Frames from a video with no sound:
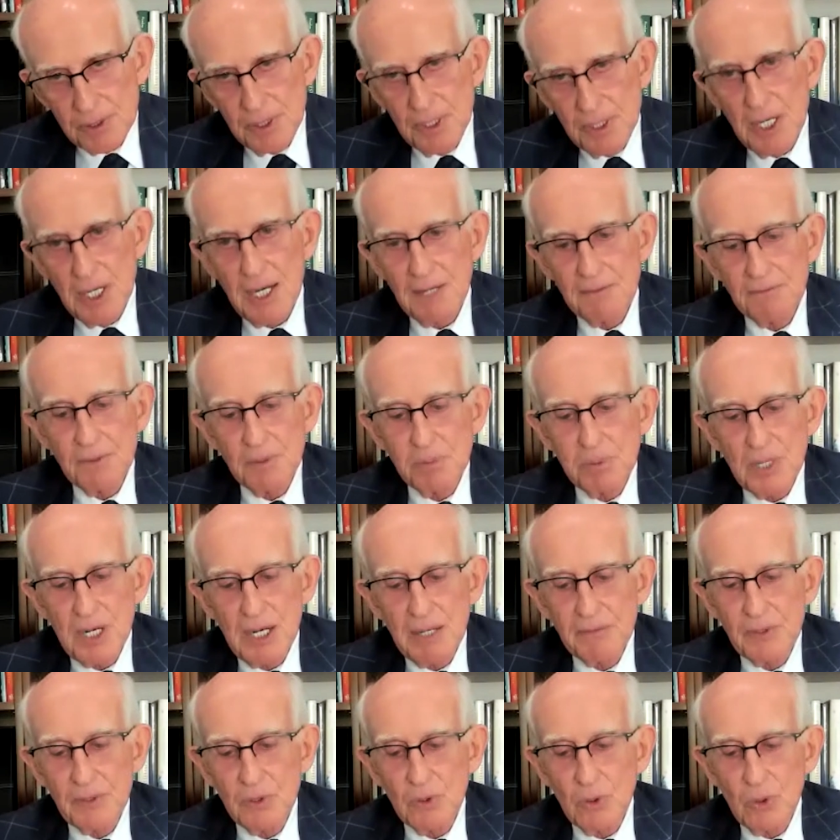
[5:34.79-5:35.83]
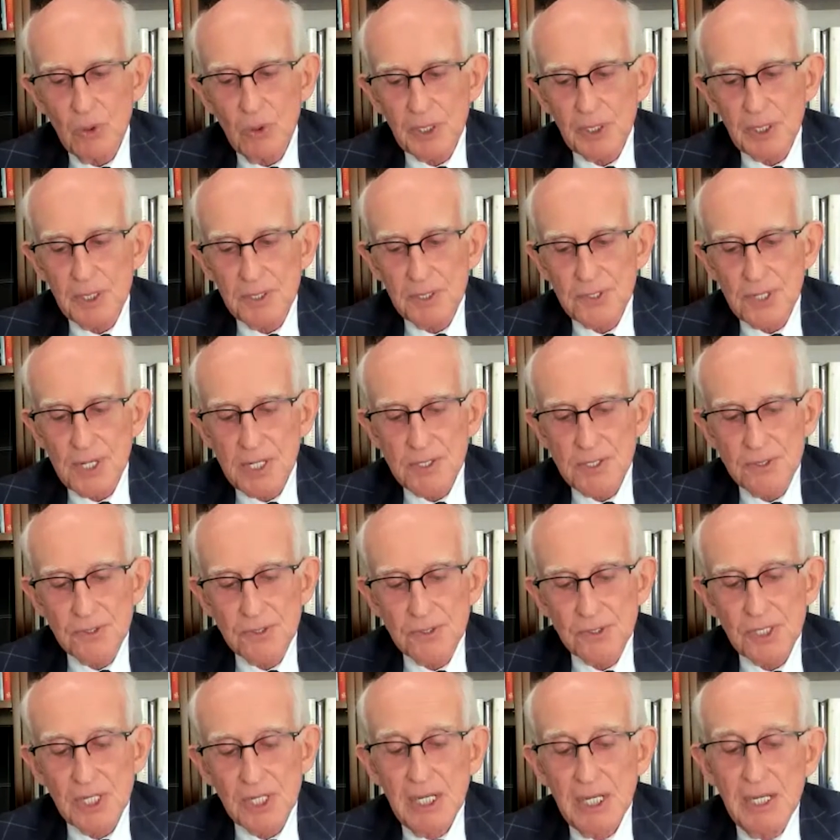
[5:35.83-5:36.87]
to not-for-profit
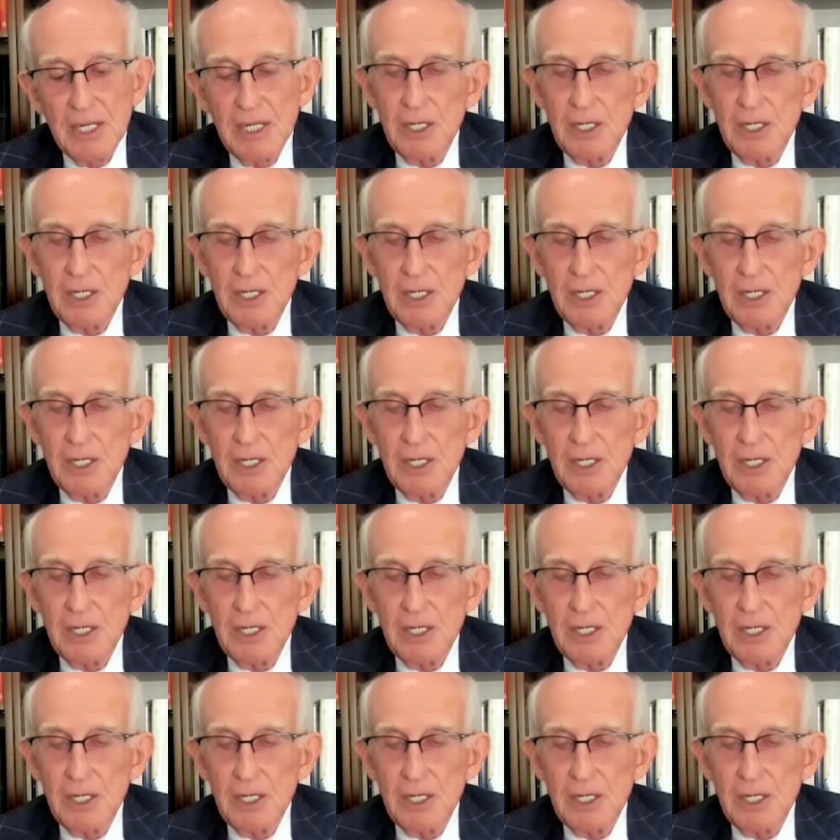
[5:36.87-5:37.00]
organizations.